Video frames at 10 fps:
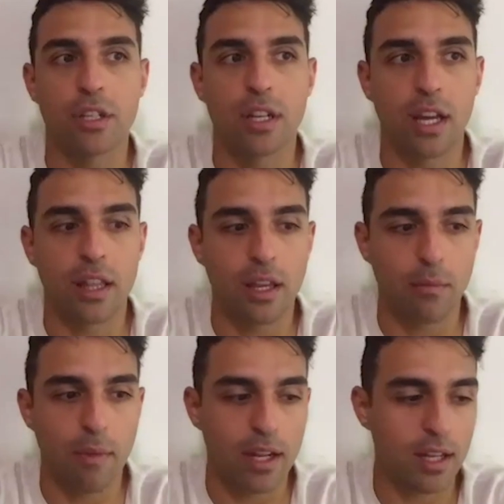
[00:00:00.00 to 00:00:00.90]
Like I think
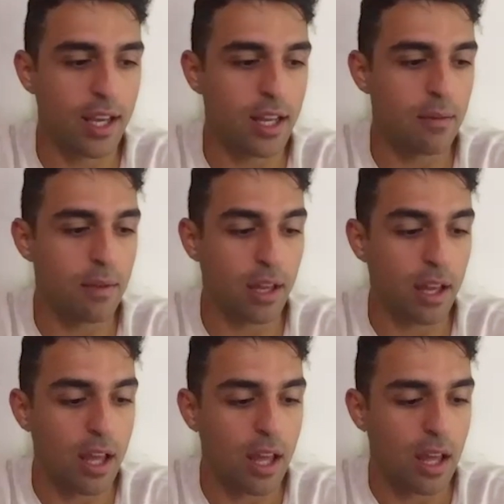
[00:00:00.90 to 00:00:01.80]

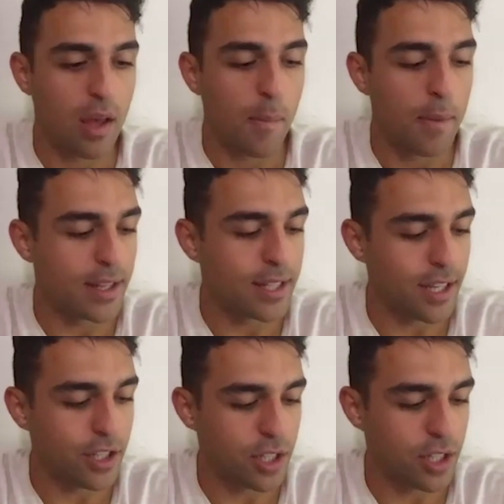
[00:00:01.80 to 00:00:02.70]

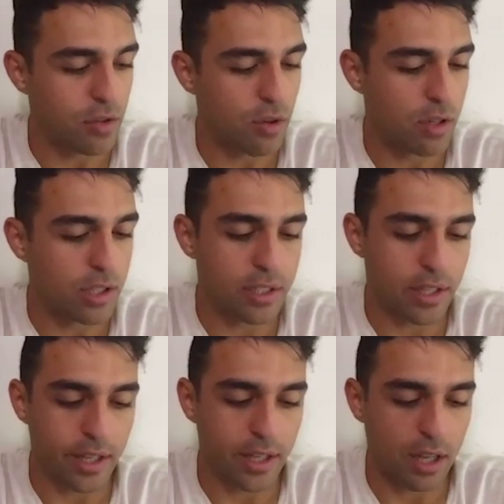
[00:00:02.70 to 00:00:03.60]
meditation, you know, it's
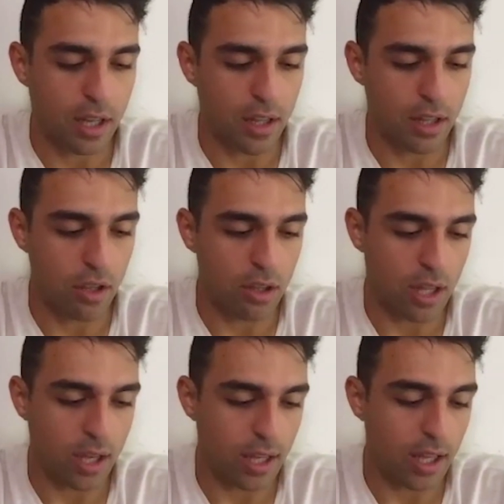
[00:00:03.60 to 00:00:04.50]
like
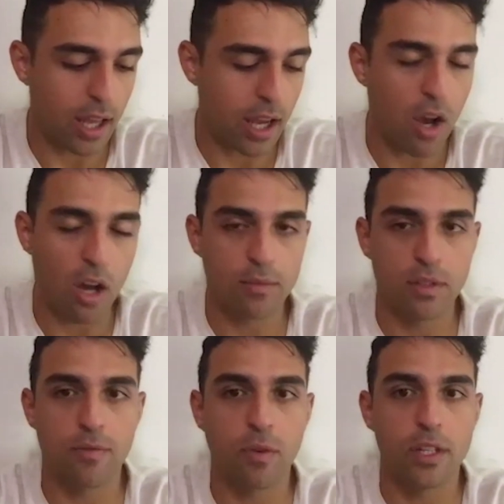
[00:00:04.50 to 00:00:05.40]
it calms
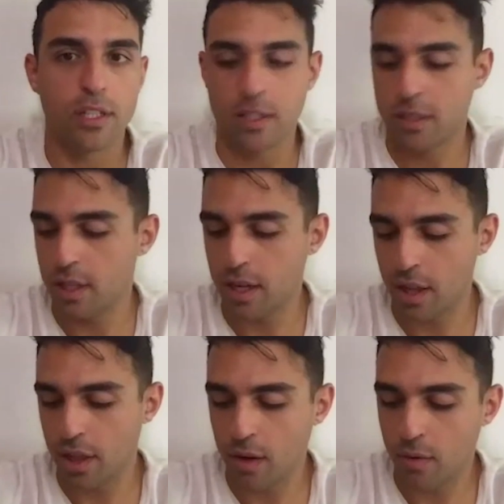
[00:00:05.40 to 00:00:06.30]
the voices. Like I
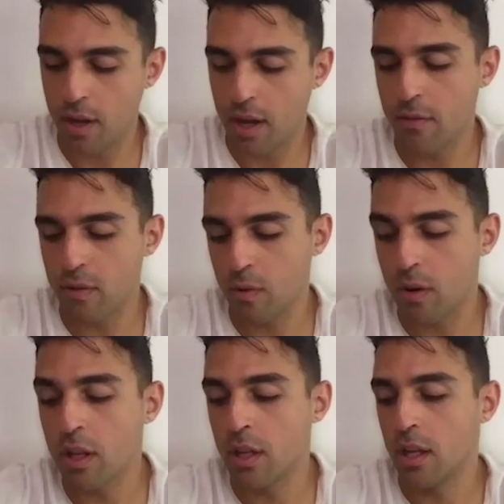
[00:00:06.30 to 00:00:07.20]
think what
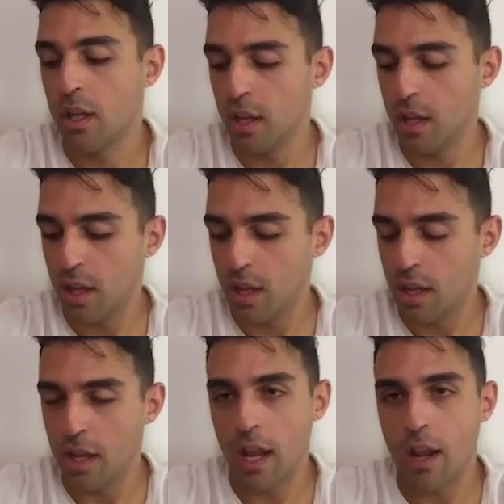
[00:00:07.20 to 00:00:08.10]
everyone...
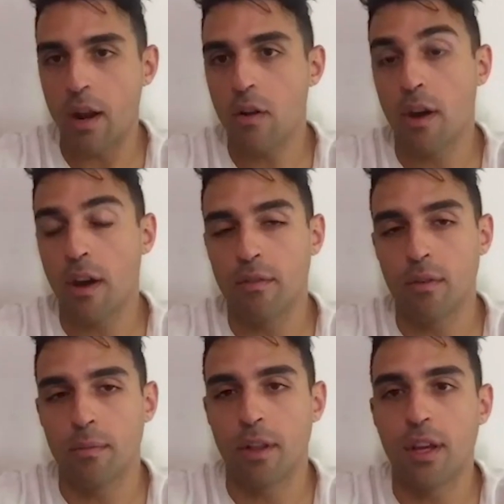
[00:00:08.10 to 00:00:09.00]
I don't know
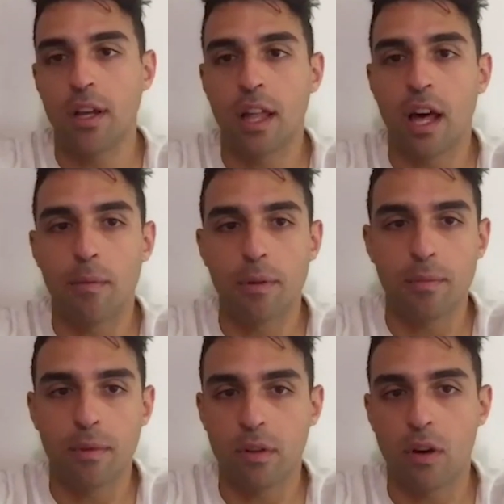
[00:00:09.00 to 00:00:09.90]
everyone, but I think a lot of
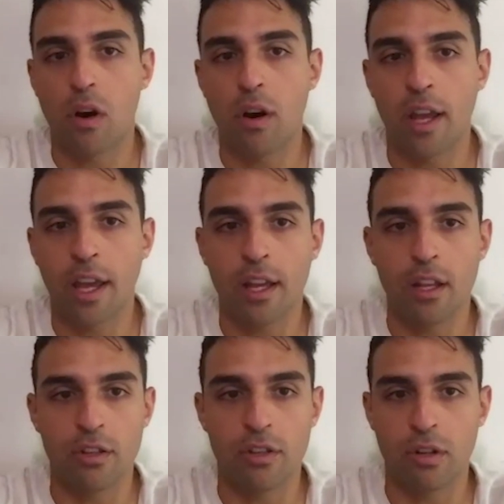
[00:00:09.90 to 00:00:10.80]
people our
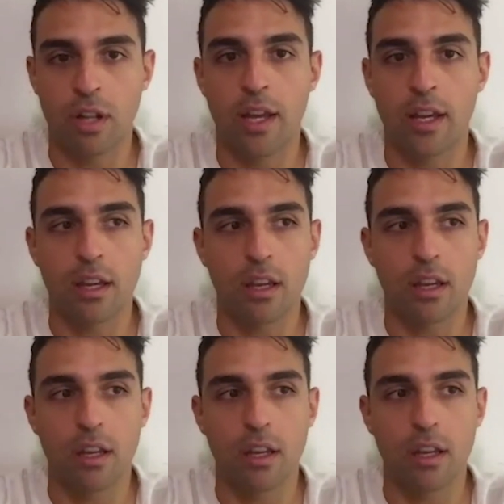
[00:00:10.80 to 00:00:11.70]
age or like
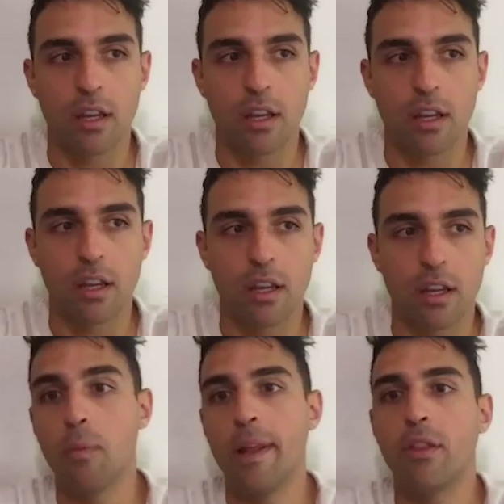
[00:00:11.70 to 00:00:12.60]
people who
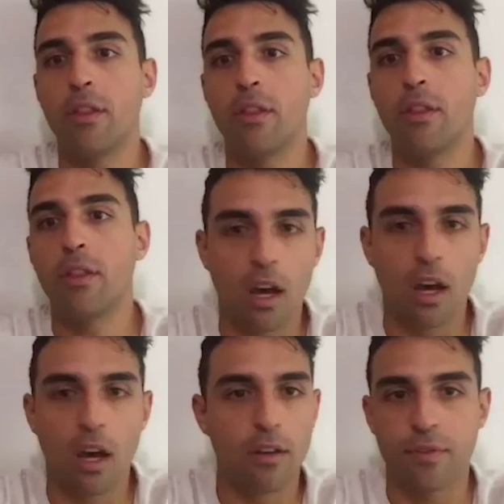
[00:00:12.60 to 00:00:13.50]
went through our stuff,
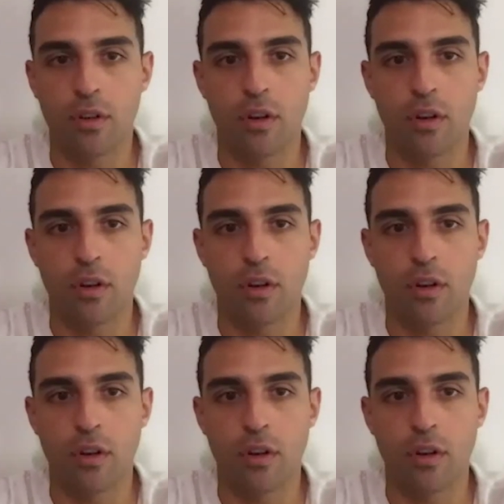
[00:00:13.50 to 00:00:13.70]
you know,